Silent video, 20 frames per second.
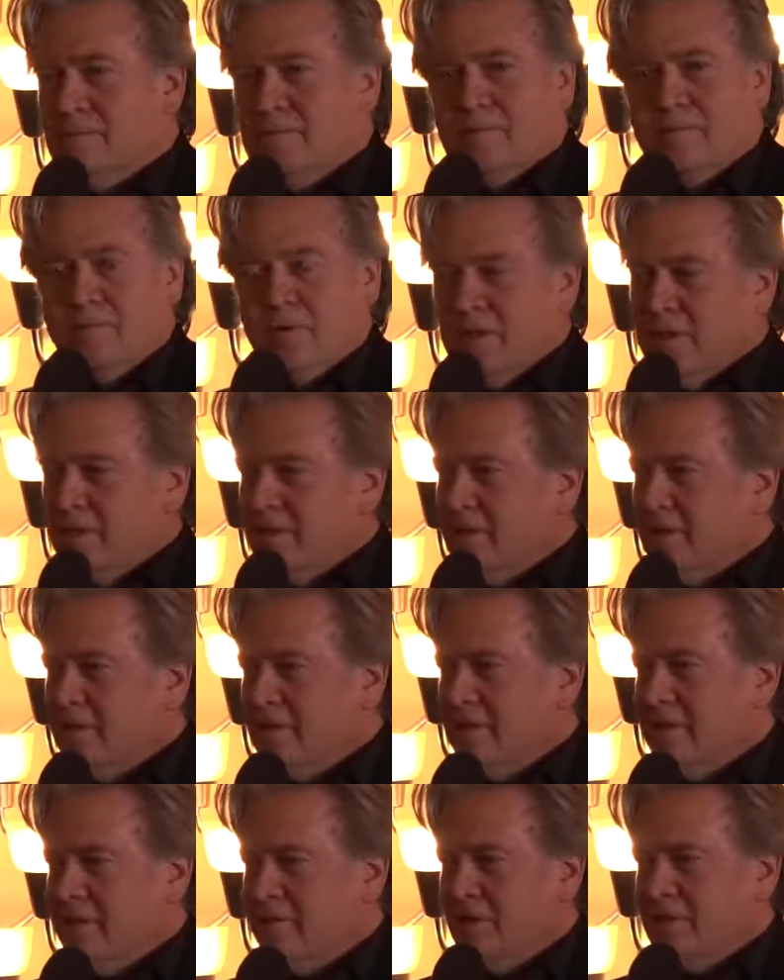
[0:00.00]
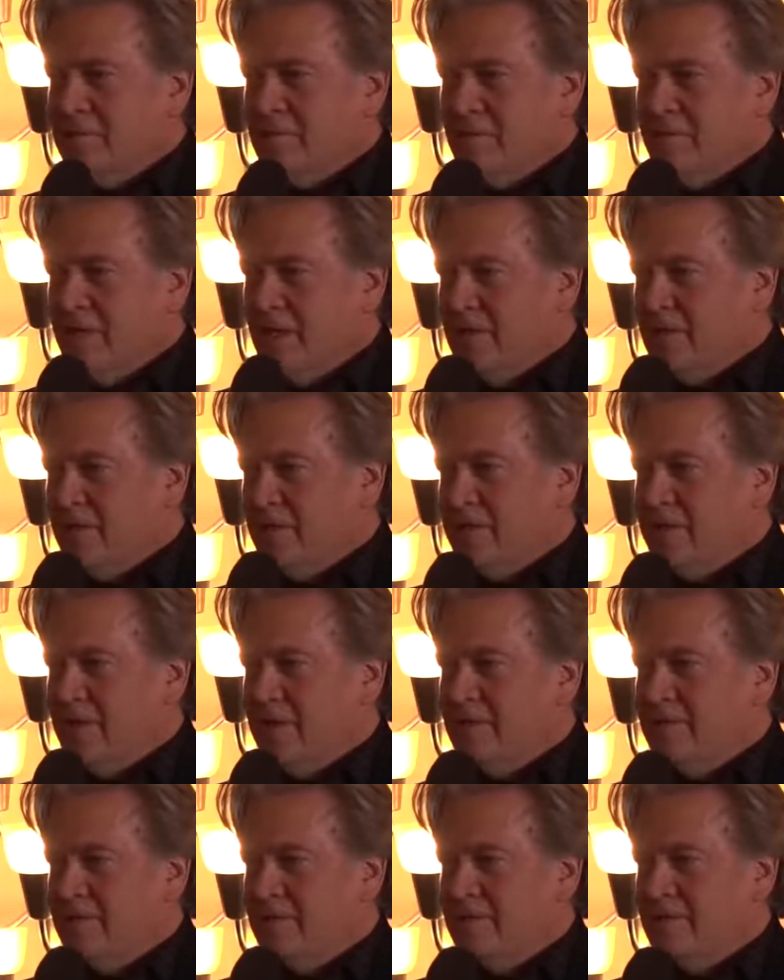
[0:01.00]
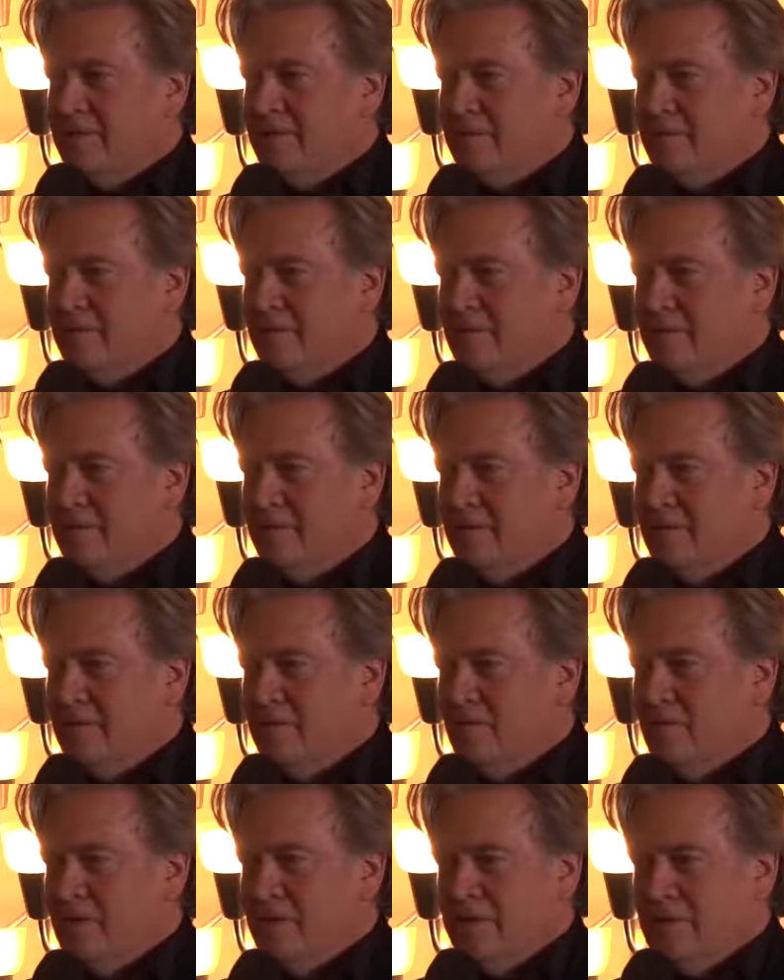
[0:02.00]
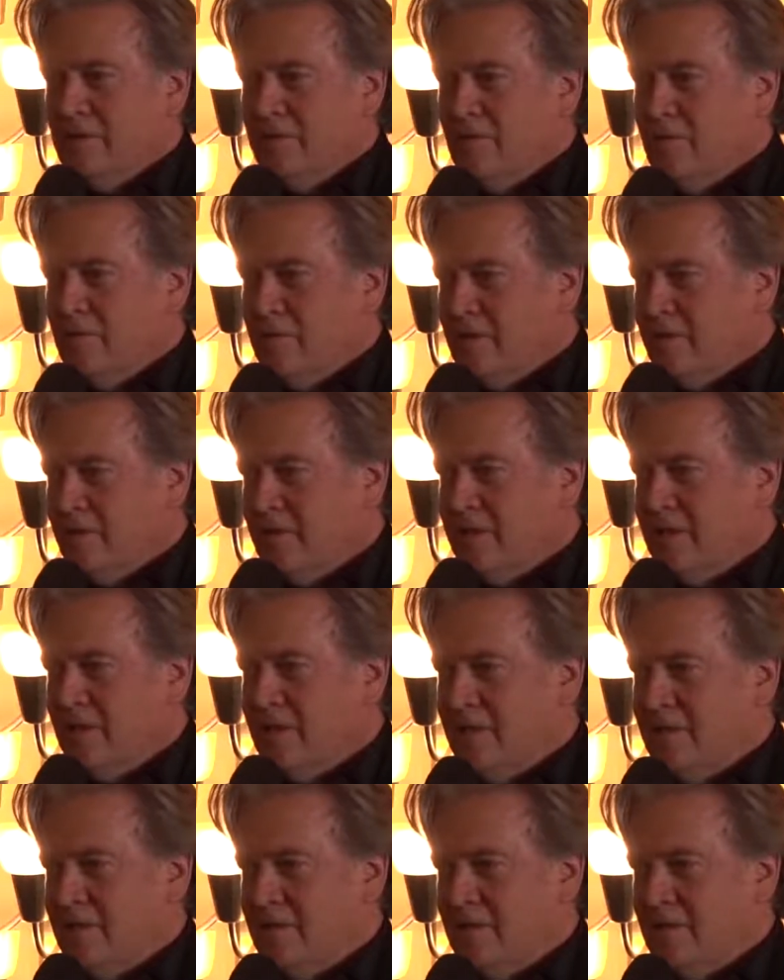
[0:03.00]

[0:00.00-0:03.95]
What did the investment bankers get? What did the lawyers get?